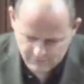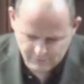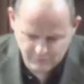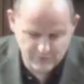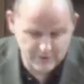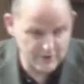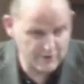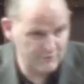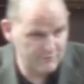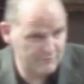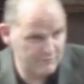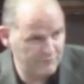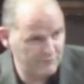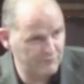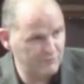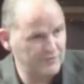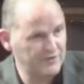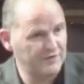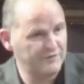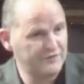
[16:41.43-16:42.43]
where
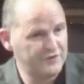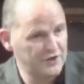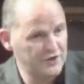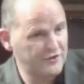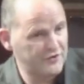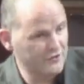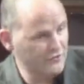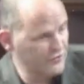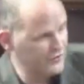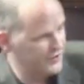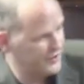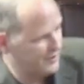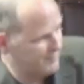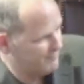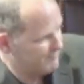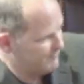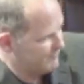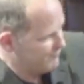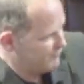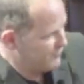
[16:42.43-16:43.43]
we have dethroned
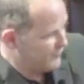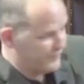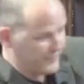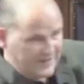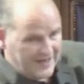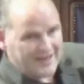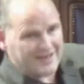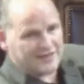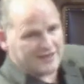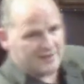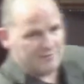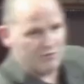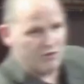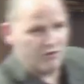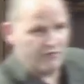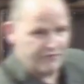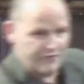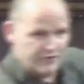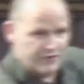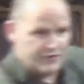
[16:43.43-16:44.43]
Him, we've kicked Him
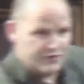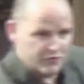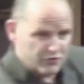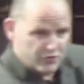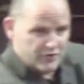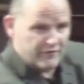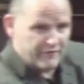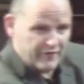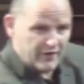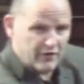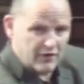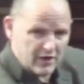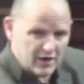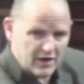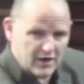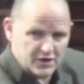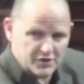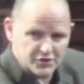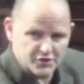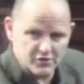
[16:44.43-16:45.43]
off the throne of our
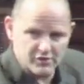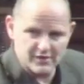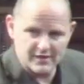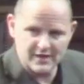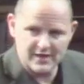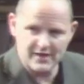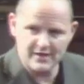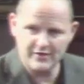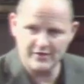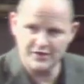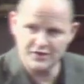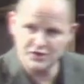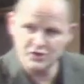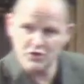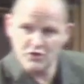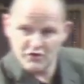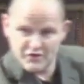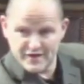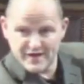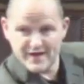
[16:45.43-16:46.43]
hearts altogether. He's
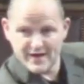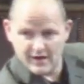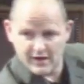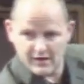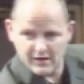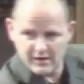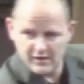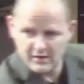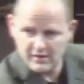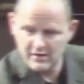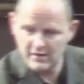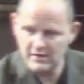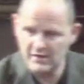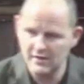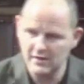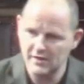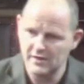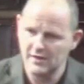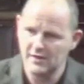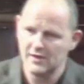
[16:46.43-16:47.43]
not there.
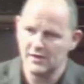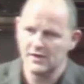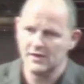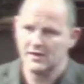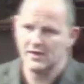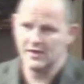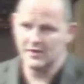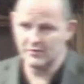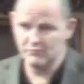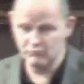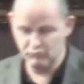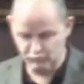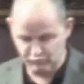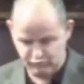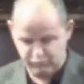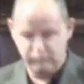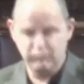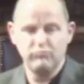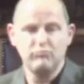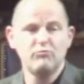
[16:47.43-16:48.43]

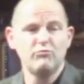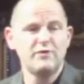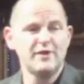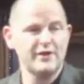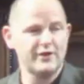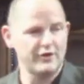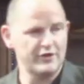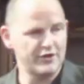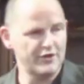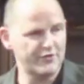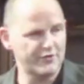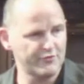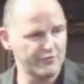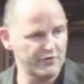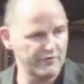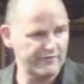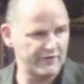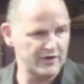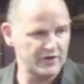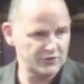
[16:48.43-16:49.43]
And we're on the throne
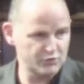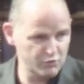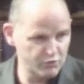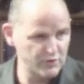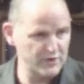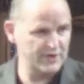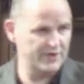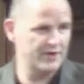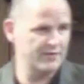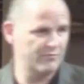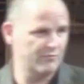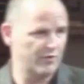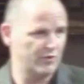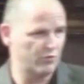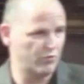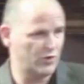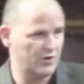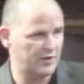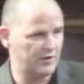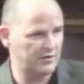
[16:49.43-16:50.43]
of our hearts. We're number
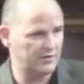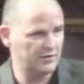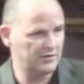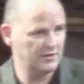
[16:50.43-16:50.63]
one.